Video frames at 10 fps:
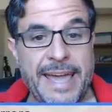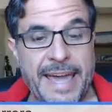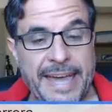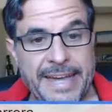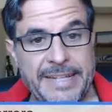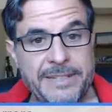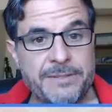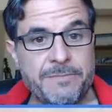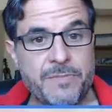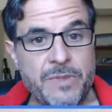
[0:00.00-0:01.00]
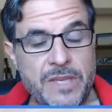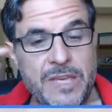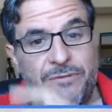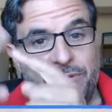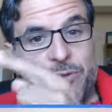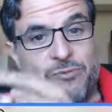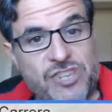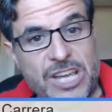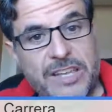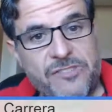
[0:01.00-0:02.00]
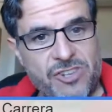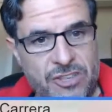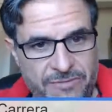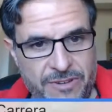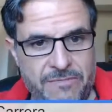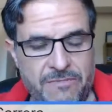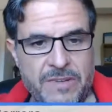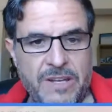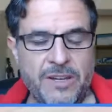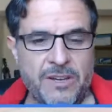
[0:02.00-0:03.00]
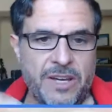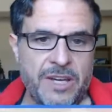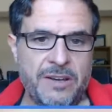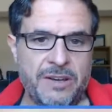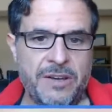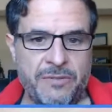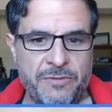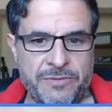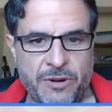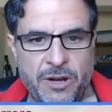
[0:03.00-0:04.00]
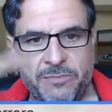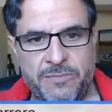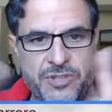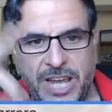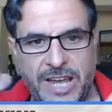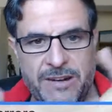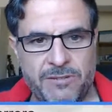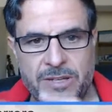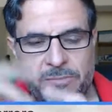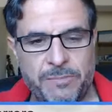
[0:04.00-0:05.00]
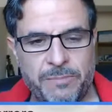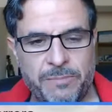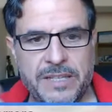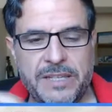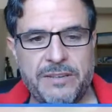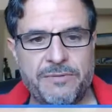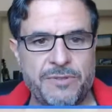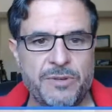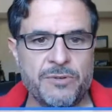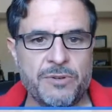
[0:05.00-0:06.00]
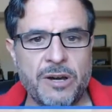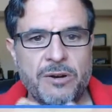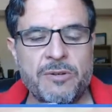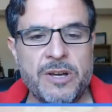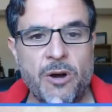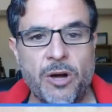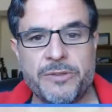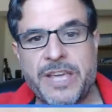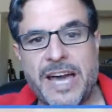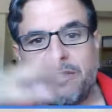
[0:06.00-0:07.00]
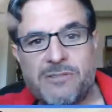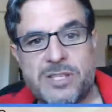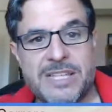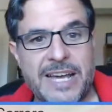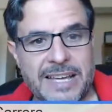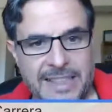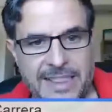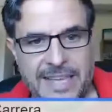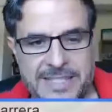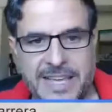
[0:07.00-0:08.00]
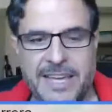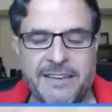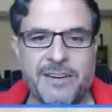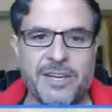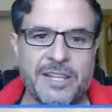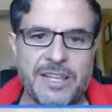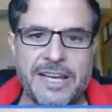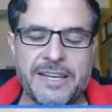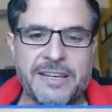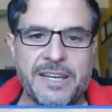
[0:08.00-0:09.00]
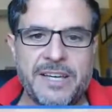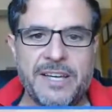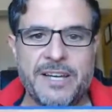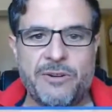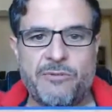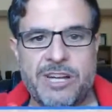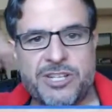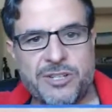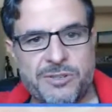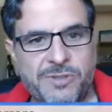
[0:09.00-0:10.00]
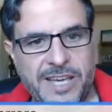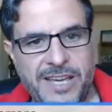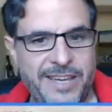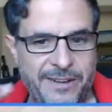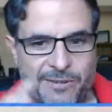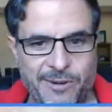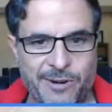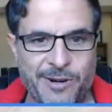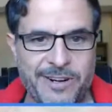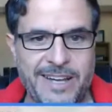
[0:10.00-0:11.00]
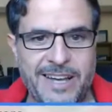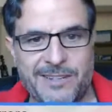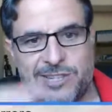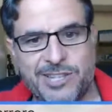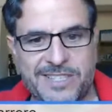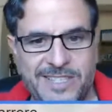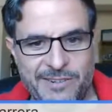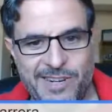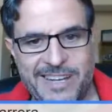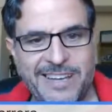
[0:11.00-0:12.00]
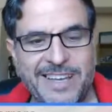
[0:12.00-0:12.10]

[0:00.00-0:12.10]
And if you change even from channel completely, if you go on the other side, let's say, like Russia Today or Al Jazeera,